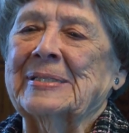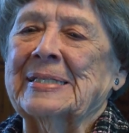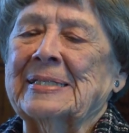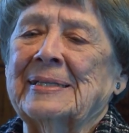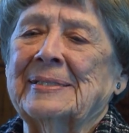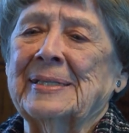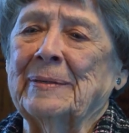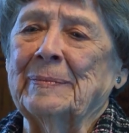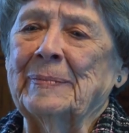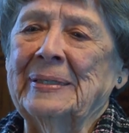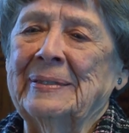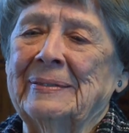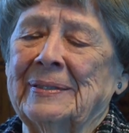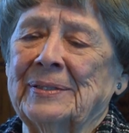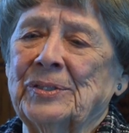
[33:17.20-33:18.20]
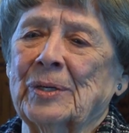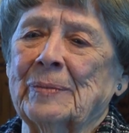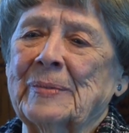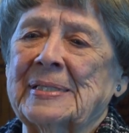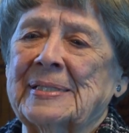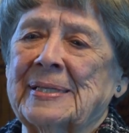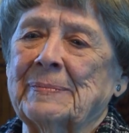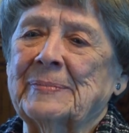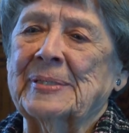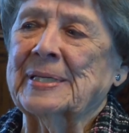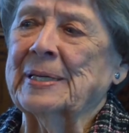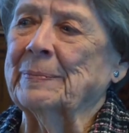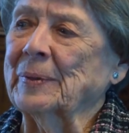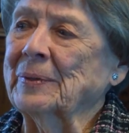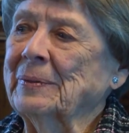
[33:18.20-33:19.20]
was a sub, a German sub
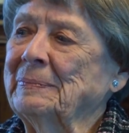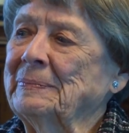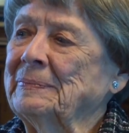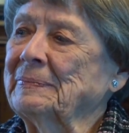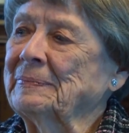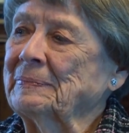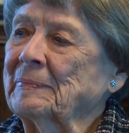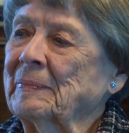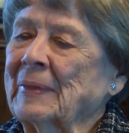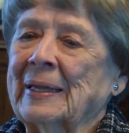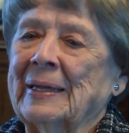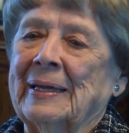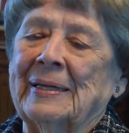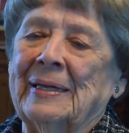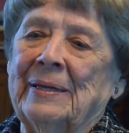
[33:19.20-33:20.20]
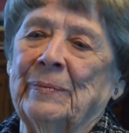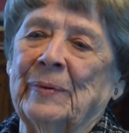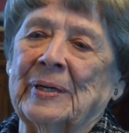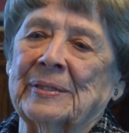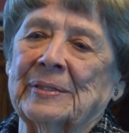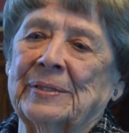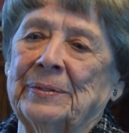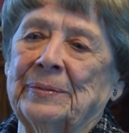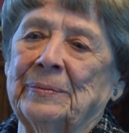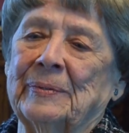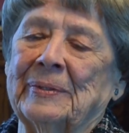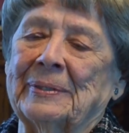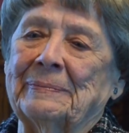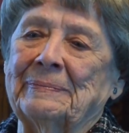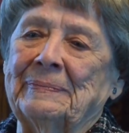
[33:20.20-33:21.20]
skipper, and he went
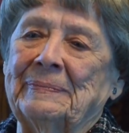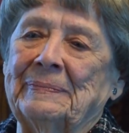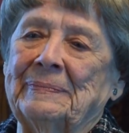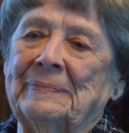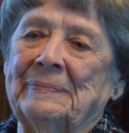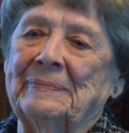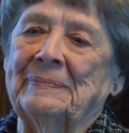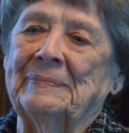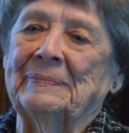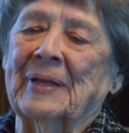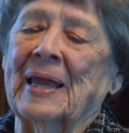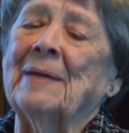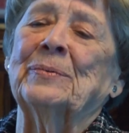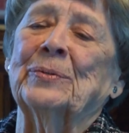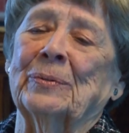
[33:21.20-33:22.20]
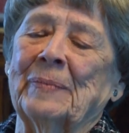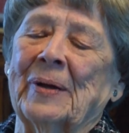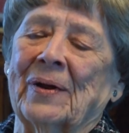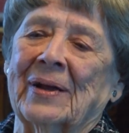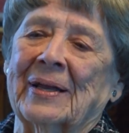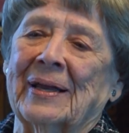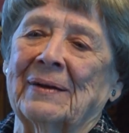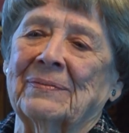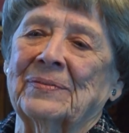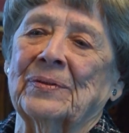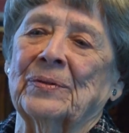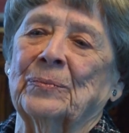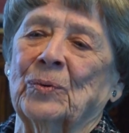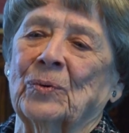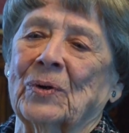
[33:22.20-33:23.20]
to um, came to America
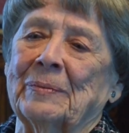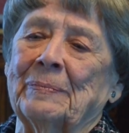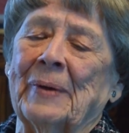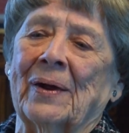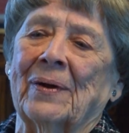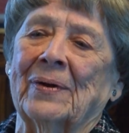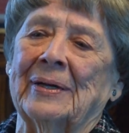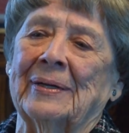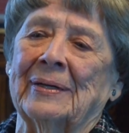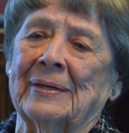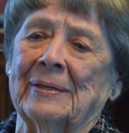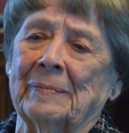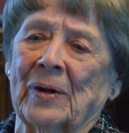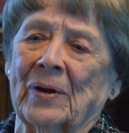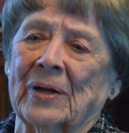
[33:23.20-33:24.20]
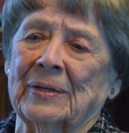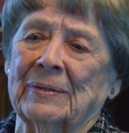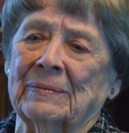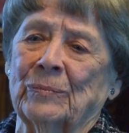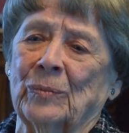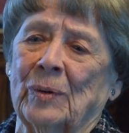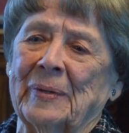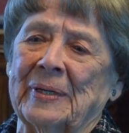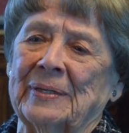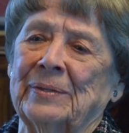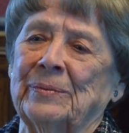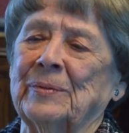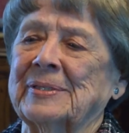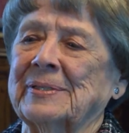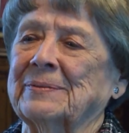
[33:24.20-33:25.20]
after the war and married an American
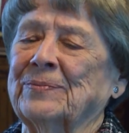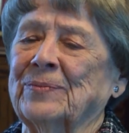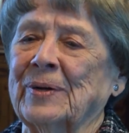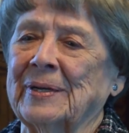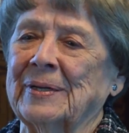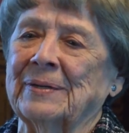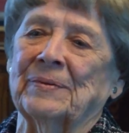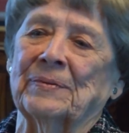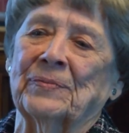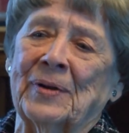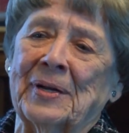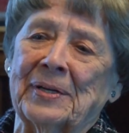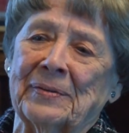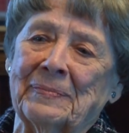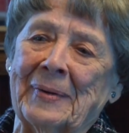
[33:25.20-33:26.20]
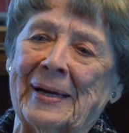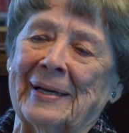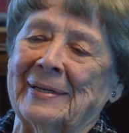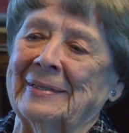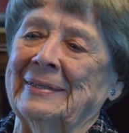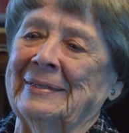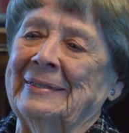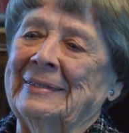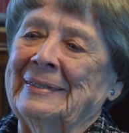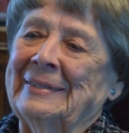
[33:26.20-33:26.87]
woman who was a friend of a friend of mine.